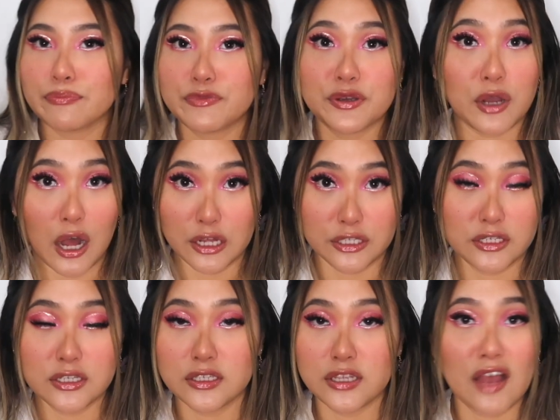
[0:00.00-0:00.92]
to
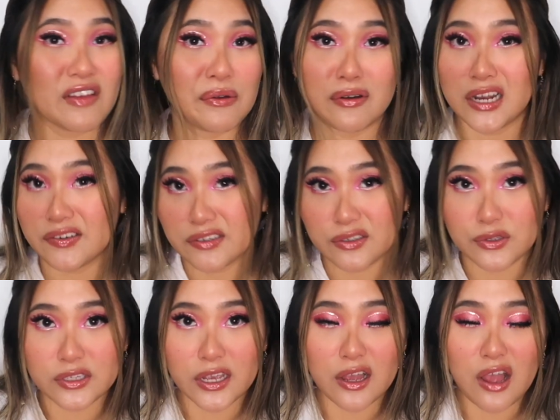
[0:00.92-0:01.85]
concerts and stuff, I would never
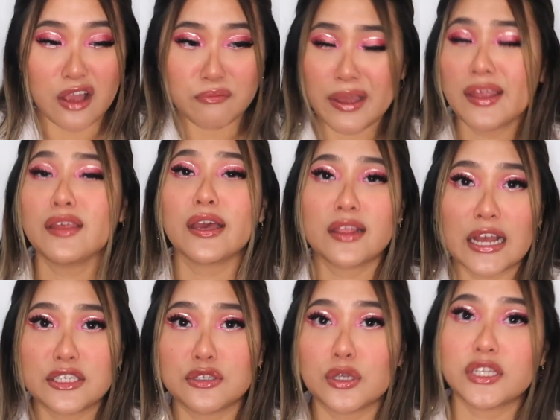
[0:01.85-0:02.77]
use it. I mainly
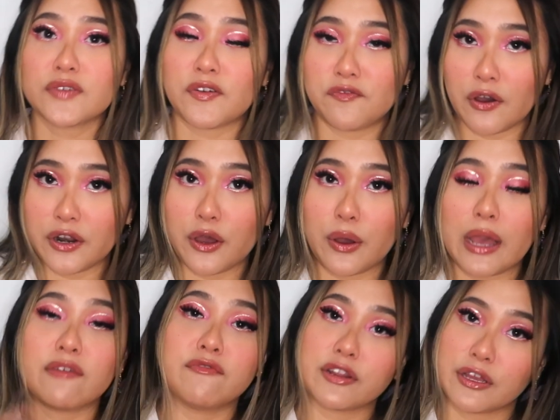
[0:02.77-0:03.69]
like to use it for photo
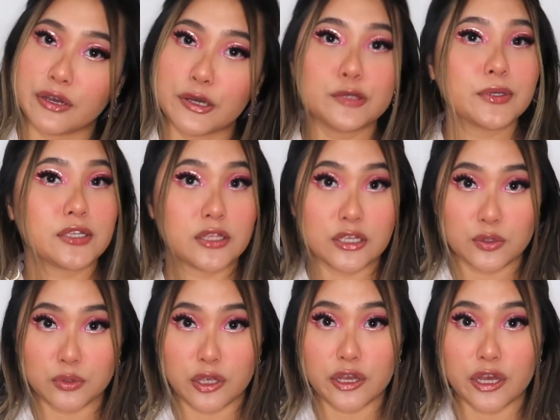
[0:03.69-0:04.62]
and videos because it
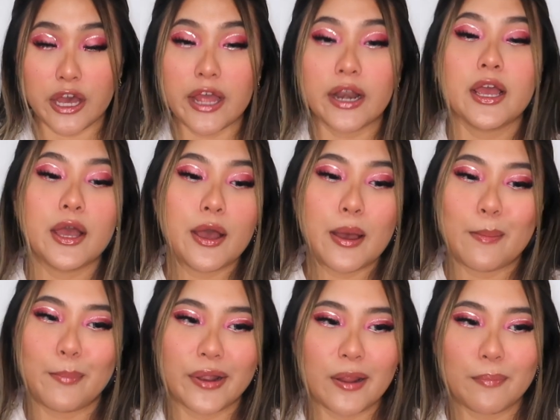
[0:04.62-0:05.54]
looks really good,
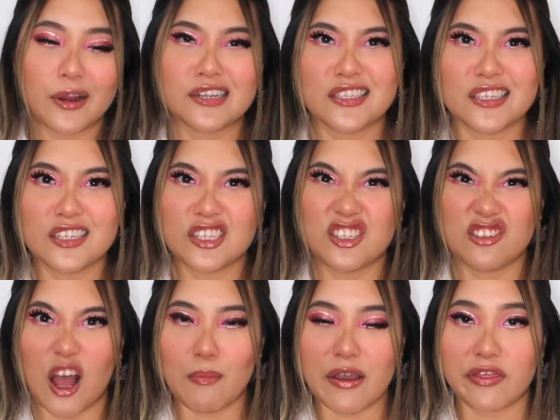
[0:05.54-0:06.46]
but in person, just
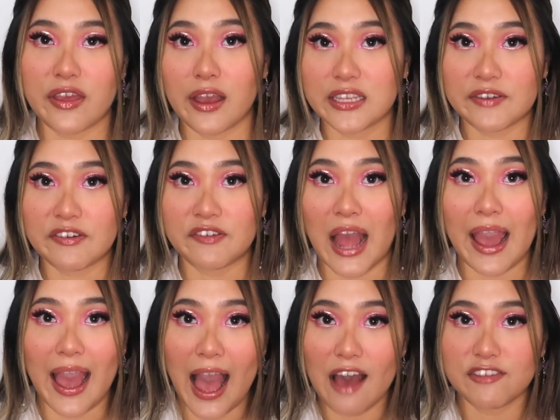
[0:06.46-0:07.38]
not my thing because
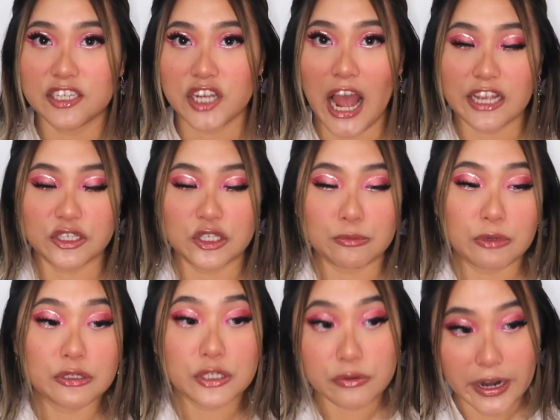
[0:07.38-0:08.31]
I have such high
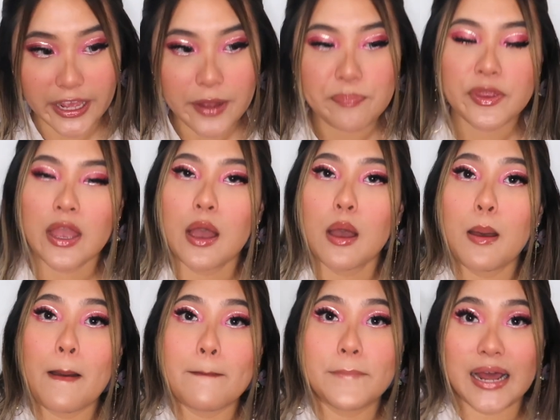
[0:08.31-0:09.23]
cheekbones already.
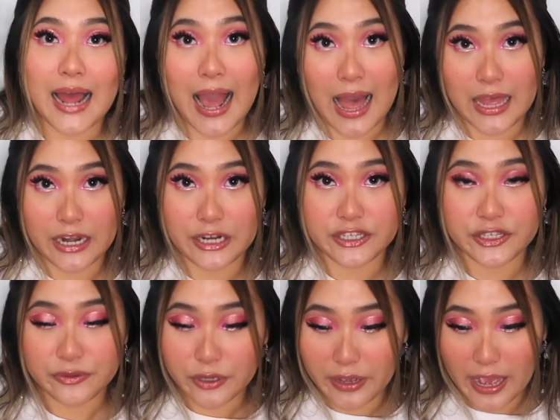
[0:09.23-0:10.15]
But
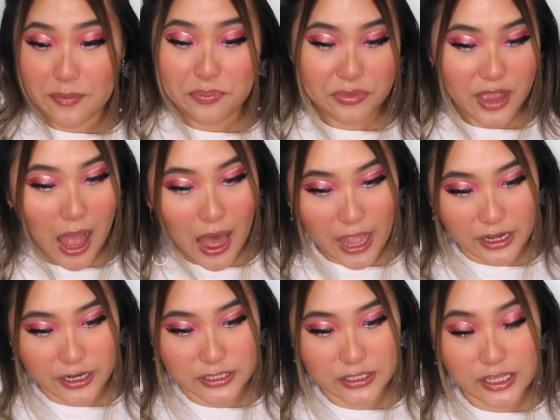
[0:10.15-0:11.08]
highlighters, okay?
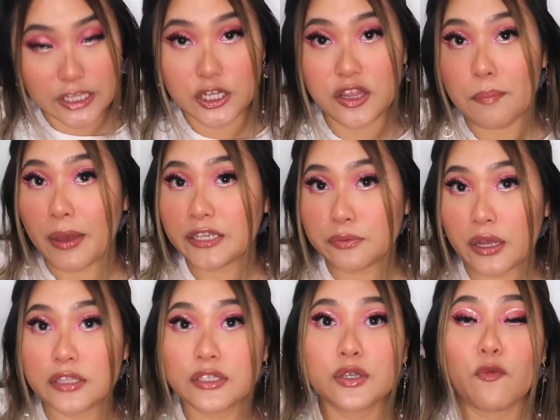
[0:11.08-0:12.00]
Highlighters. These are the best
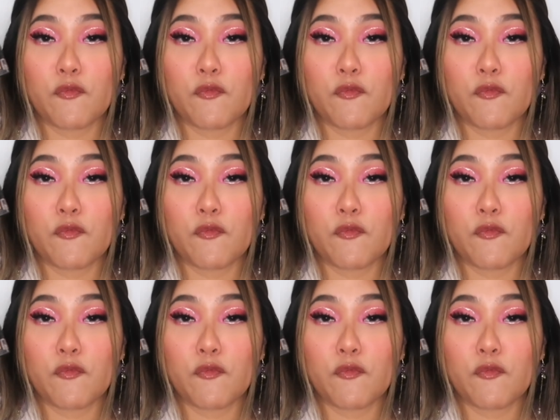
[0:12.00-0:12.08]
ones